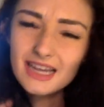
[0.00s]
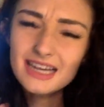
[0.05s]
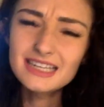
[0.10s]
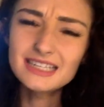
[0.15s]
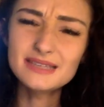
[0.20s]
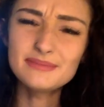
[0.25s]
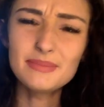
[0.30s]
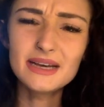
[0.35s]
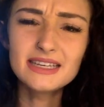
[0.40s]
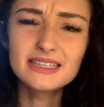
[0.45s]

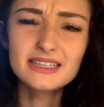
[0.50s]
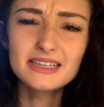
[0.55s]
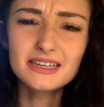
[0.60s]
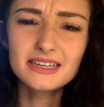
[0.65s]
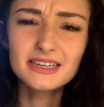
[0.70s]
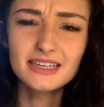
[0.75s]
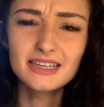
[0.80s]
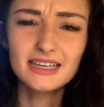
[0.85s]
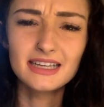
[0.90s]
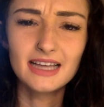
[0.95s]
it's
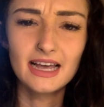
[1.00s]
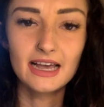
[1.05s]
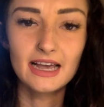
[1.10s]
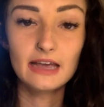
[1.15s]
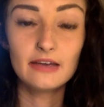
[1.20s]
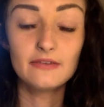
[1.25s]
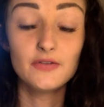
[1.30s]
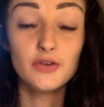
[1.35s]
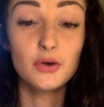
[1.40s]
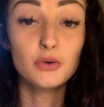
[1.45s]
basically like,
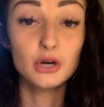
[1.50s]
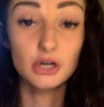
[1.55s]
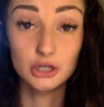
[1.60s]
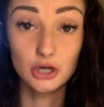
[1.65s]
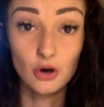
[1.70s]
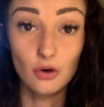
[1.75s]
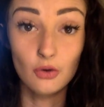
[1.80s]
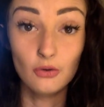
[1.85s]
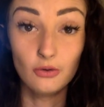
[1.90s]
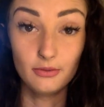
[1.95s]
if you were
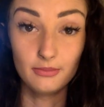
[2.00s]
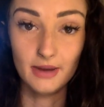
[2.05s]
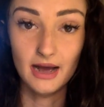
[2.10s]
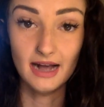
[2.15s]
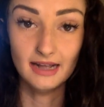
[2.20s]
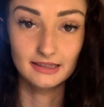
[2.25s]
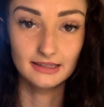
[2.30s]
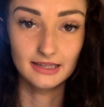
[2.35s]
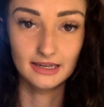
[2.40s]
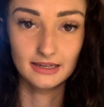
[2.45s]
told
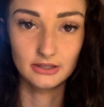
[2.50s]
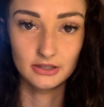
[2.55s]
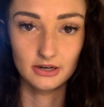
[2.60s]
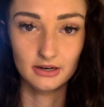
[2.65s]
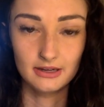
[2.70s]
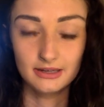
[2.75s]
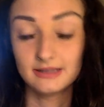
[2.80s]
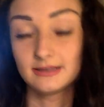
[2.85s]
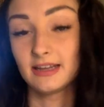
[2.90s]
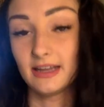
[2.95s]
bad things,
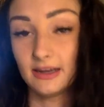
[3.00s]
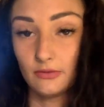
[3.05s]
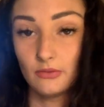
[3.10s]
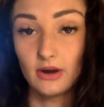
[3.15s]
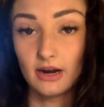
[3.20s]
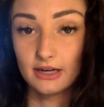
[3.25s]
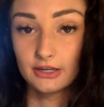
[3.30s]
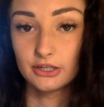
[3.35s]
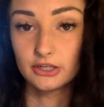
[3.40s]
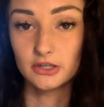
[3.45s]
it's like
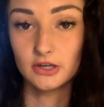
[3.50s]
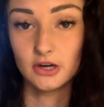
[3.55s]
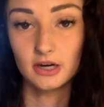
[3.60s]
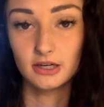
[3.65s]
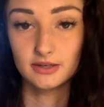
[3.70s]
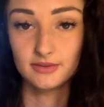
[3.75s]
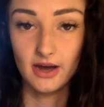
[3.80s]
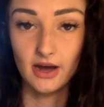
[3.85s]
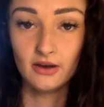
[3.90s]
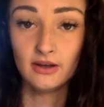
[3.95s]
what I just
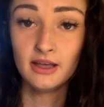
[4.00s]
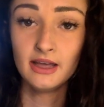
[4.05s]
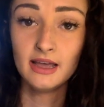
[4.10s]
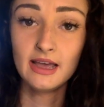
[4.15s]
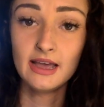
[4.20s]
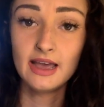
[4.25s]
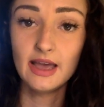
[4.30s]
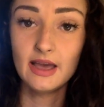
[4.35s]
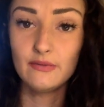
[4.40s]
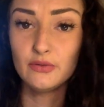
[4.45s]
talked about.
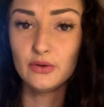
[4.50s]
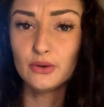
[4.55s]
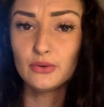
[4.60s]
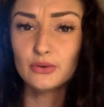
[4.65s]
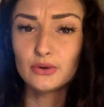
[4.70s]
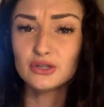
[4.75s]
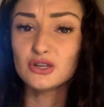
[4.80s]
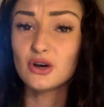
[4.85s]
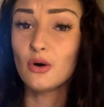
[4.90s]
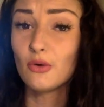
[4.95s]
If you
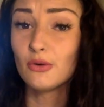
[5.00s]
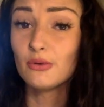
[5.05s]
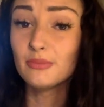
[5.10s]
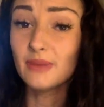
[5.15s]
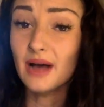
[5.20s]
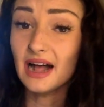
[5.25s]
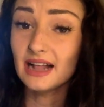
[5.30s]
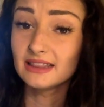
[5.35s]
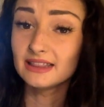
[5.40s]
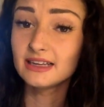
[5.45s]
were told
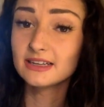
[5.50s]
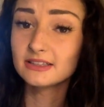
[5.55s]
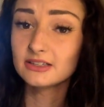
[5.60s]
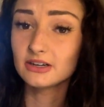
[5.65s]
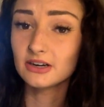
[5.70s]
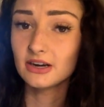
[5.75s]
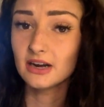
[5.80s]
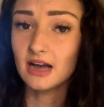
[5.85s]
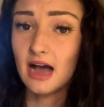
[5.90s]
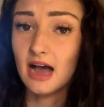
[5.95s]
bad things
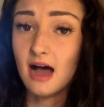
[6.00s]
are gonna